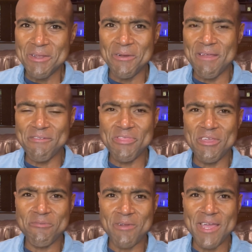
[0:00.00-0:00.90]
know,
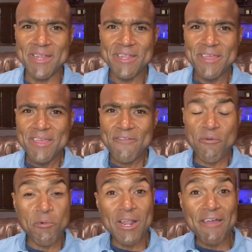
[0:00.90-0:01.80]
everything right? And from
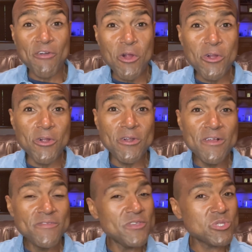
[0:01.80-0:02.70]
what I've
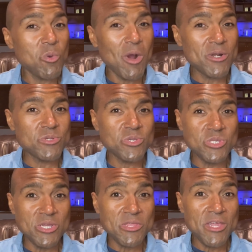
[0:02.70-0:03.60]
heard, these squatters are
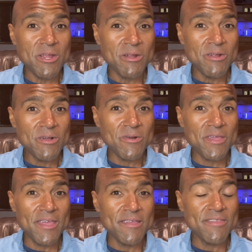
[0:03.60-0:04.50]
still there,
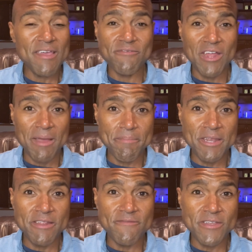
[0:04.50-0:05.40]
okay? They have not
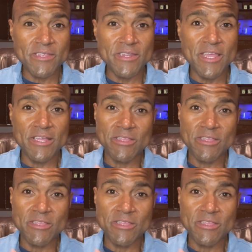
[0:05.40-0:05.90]
been evicted yet.